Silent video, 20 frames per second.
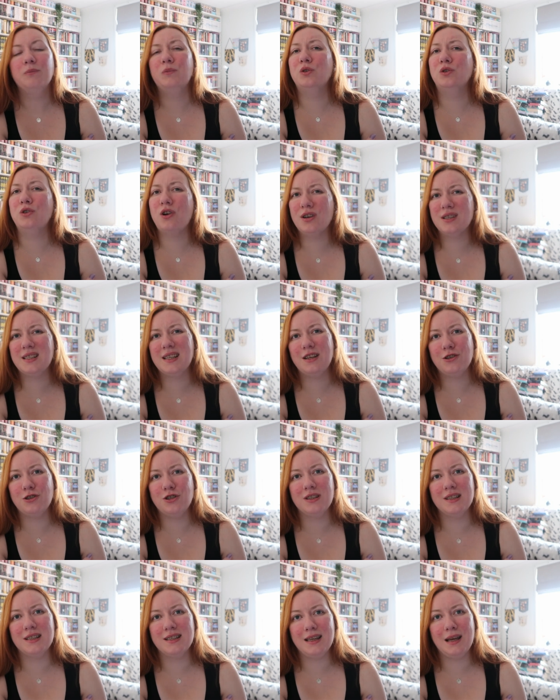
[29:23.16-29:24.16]
well not
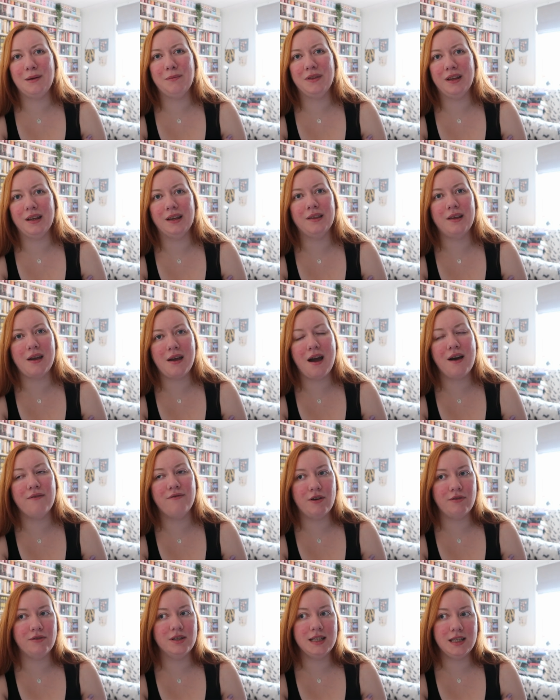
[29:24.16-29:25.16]
essentially the same thing they are
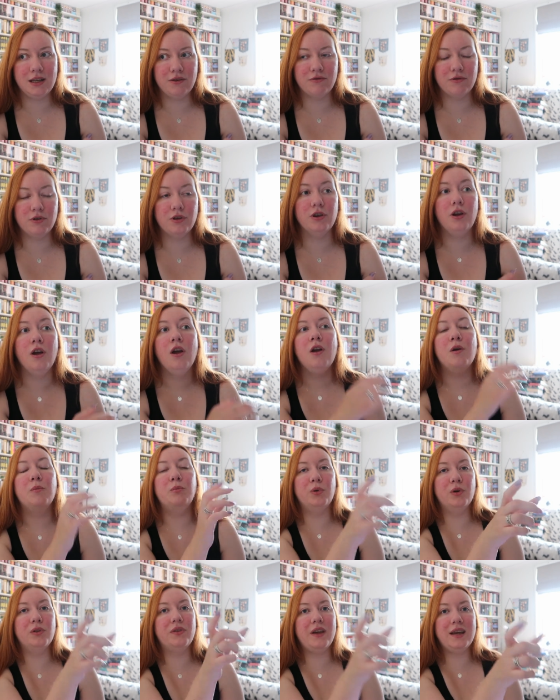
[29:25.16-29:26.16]
very different
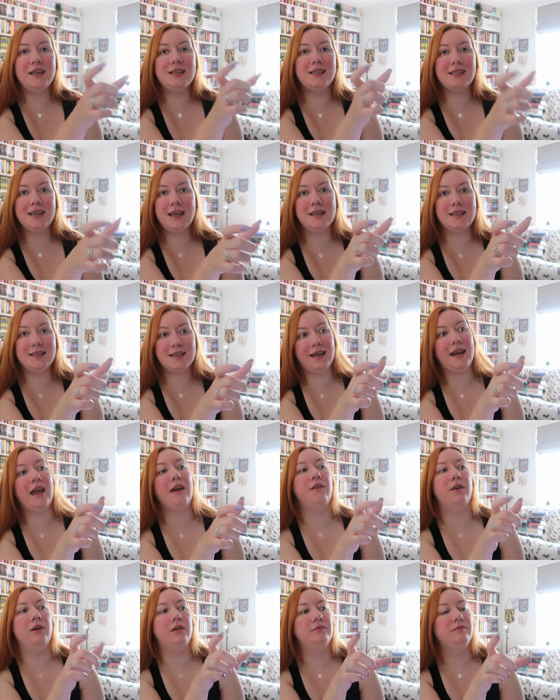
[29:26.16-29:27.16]
but they sit
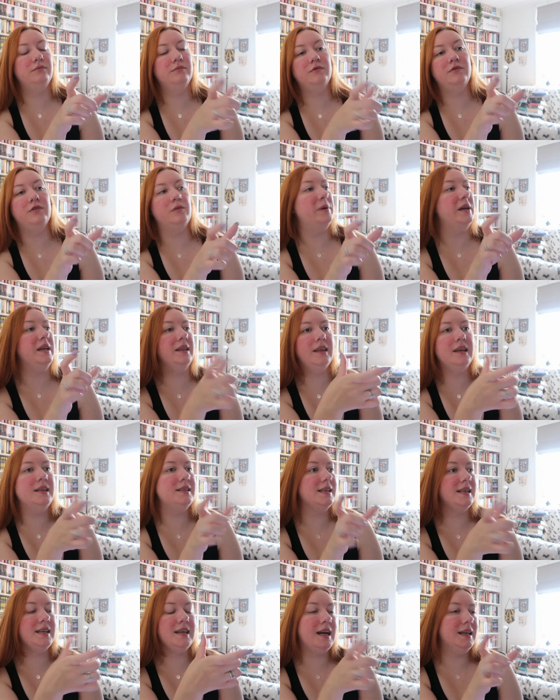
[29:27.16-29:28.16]
together for me they
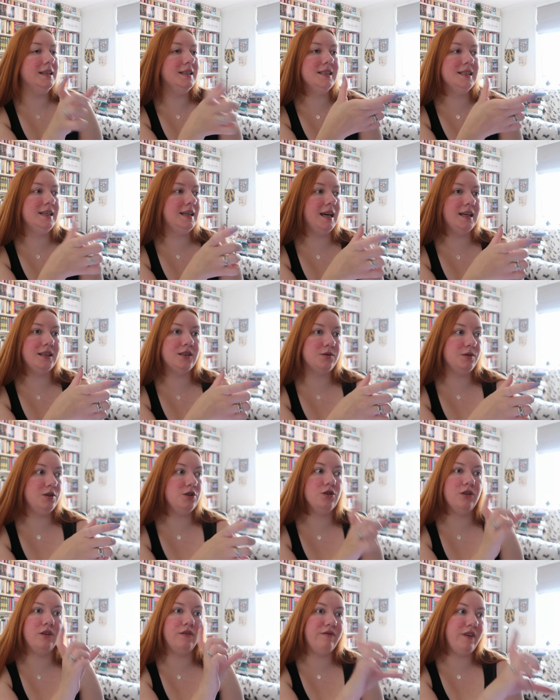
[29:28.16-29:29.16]
sit nicely next to
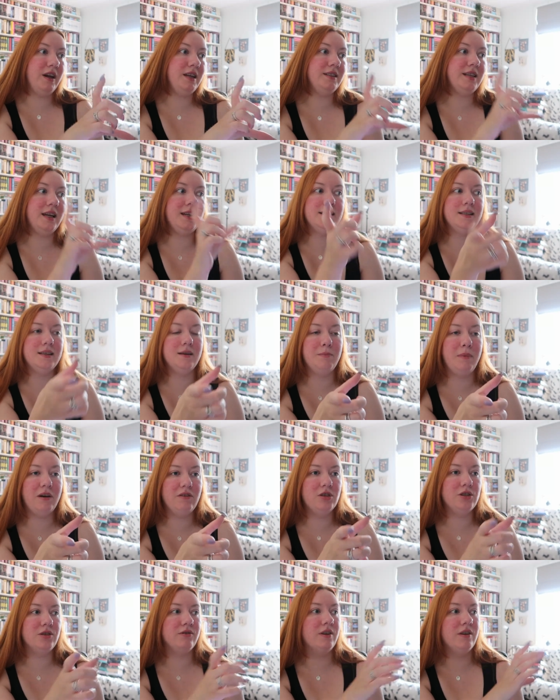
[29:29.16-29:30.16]
each other fake dating and
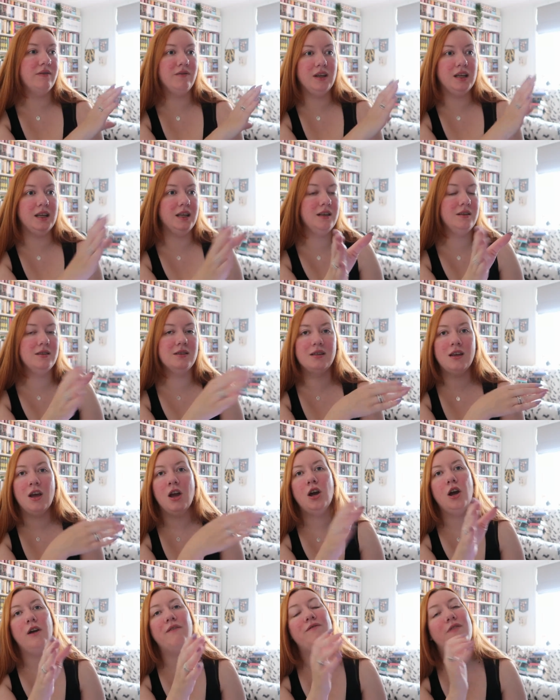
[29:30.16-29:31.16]
marriage of convenience
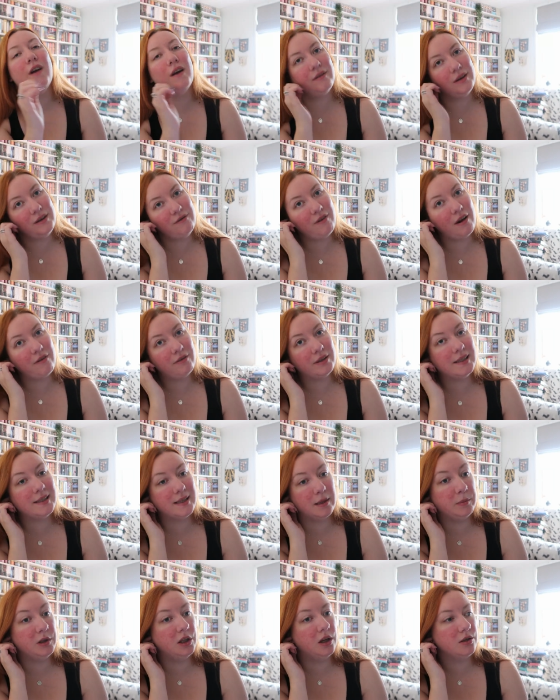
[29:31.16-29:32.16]
are very very
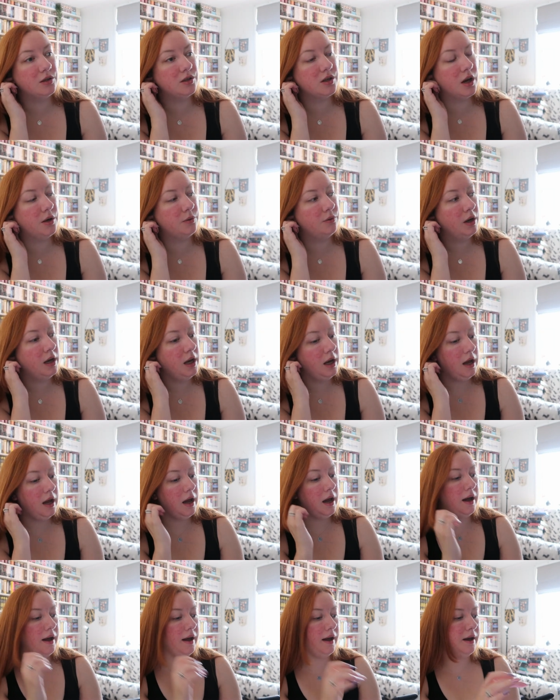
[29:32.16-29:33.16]
similar so
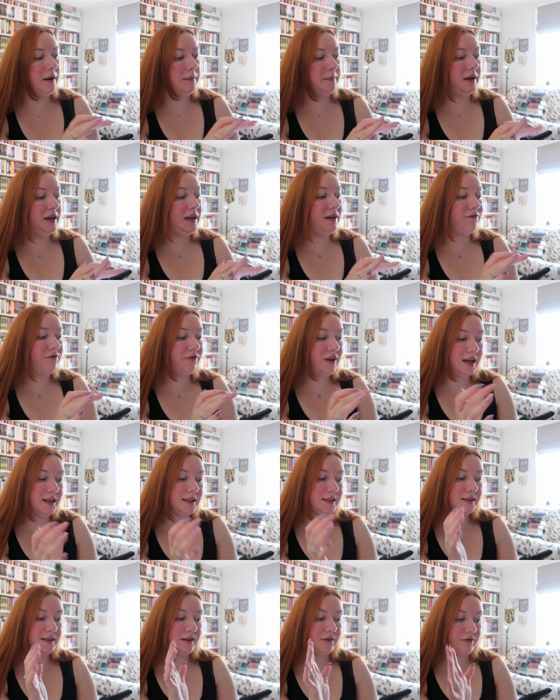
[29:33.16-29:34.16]
um it
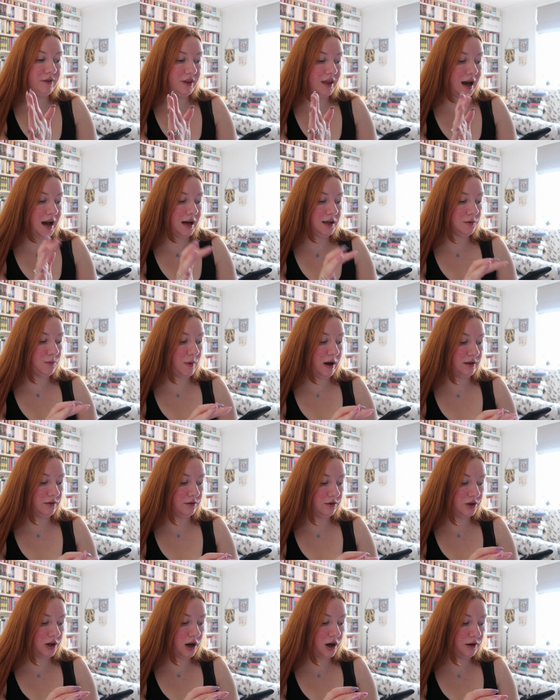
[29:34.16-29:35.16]
fits for that as well
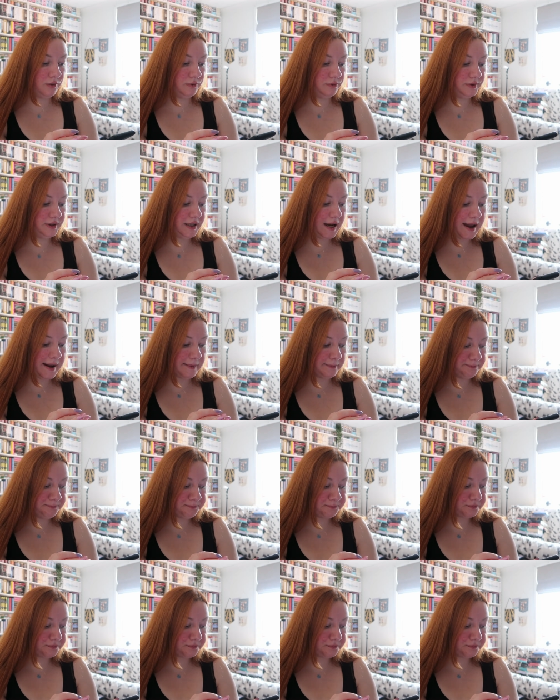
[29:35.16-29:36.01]
so yeah